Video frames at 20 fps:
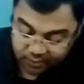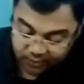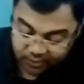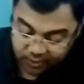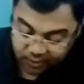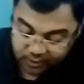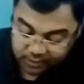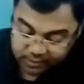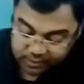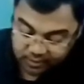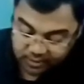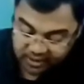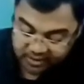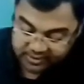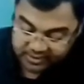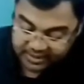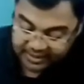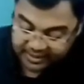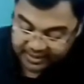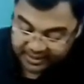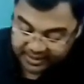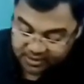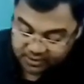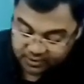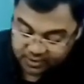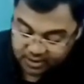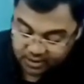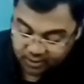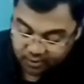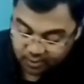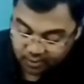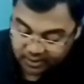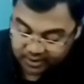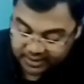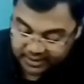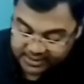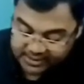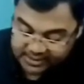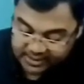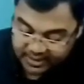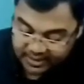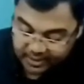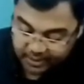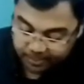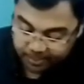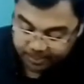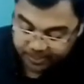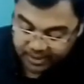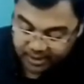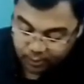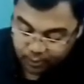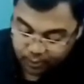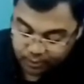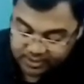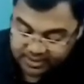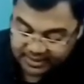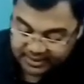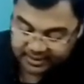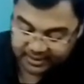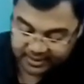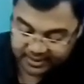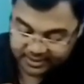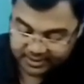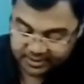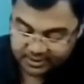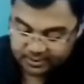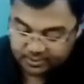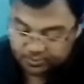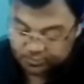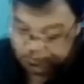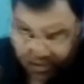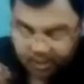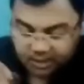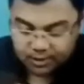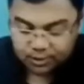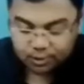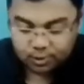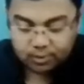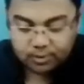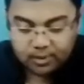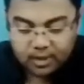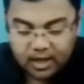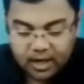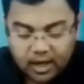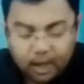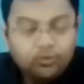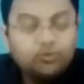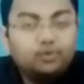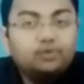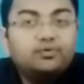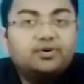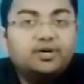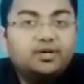We also have satellites which are called as pico satellites. So how do